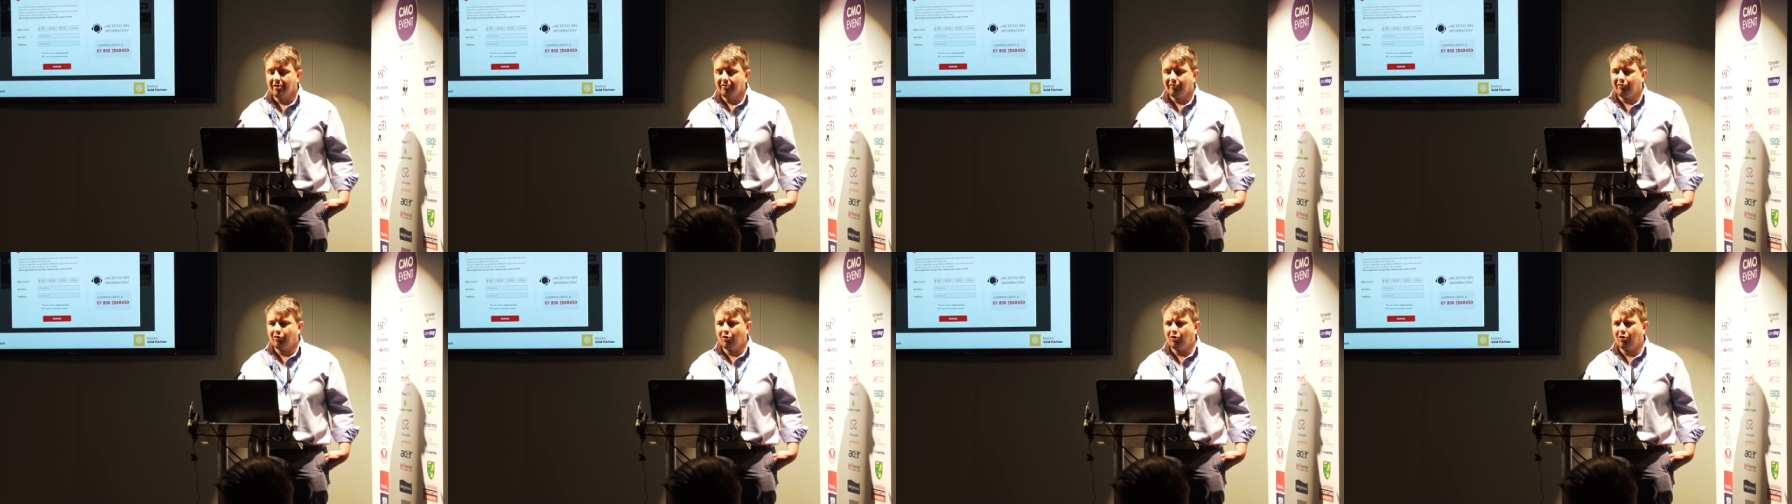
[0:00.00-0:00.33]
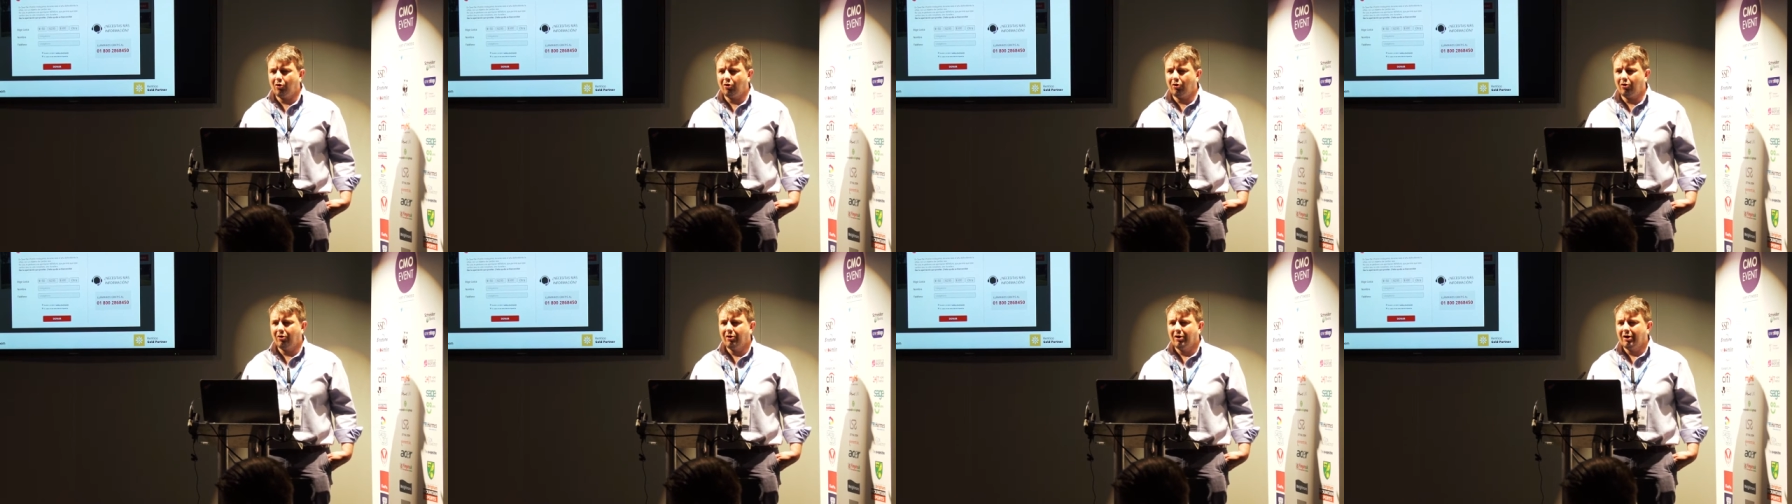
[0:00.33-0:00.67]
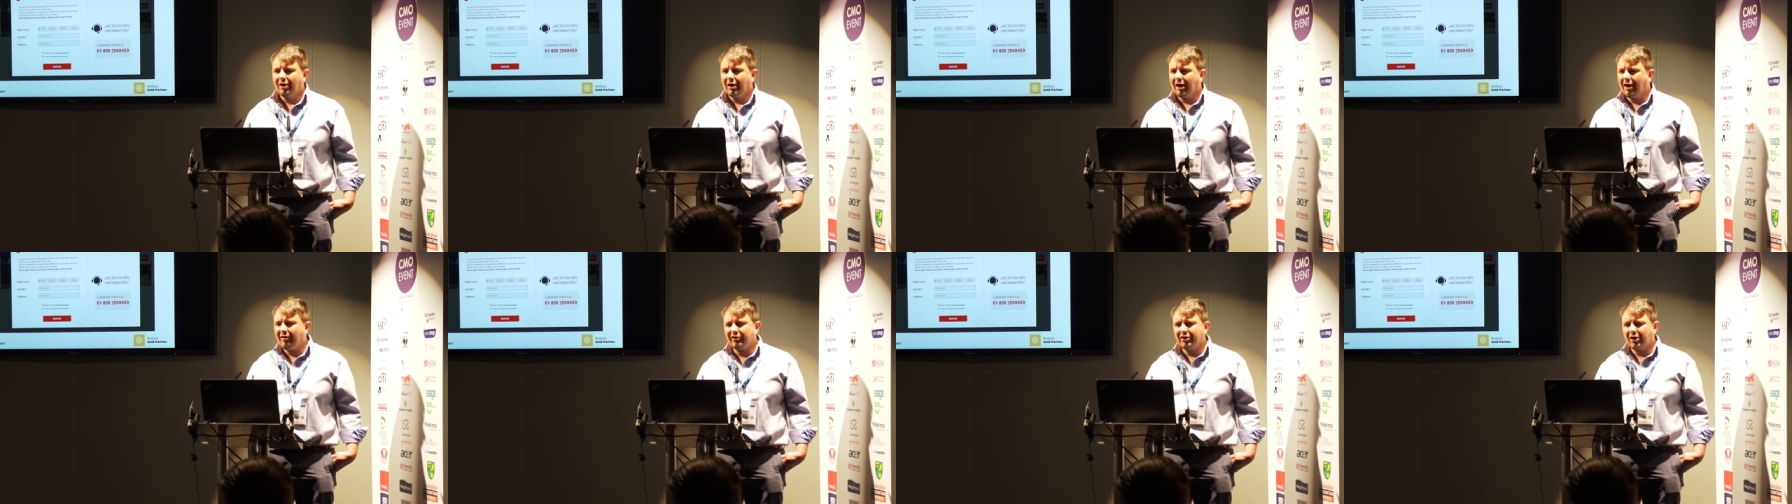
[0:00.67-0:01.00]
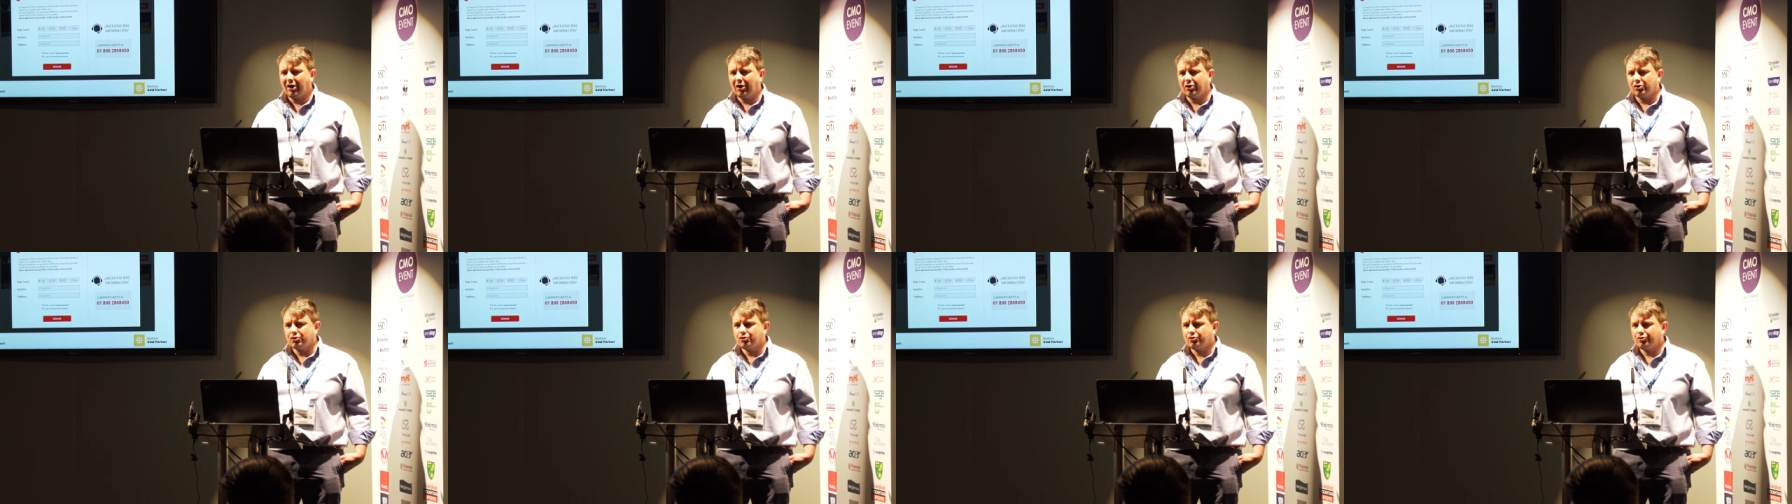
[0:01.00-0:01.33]
For other
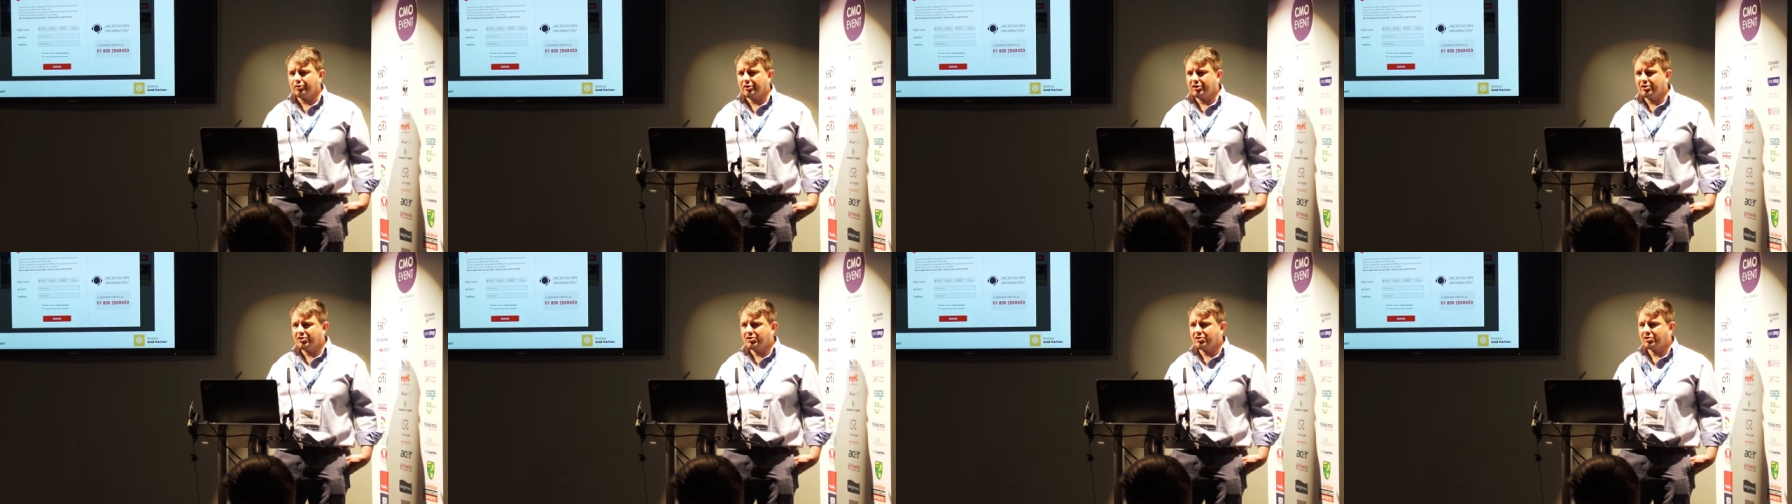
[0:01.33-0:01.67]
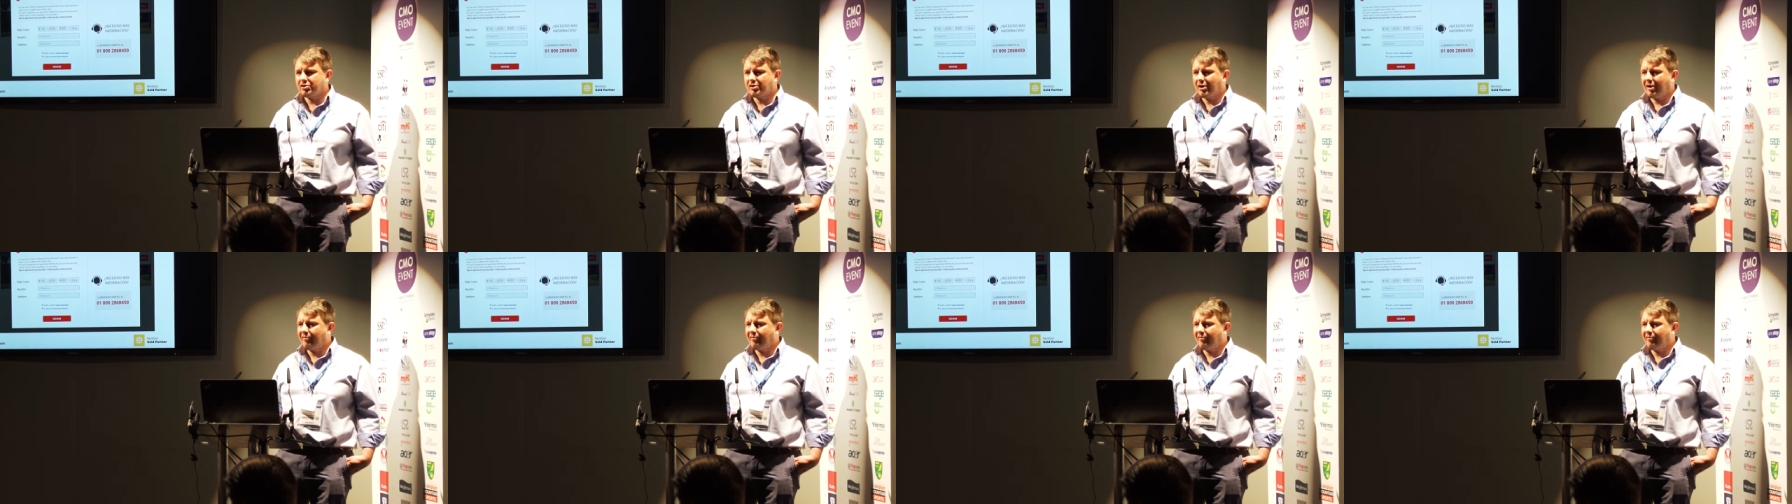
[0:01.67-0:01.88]
countries,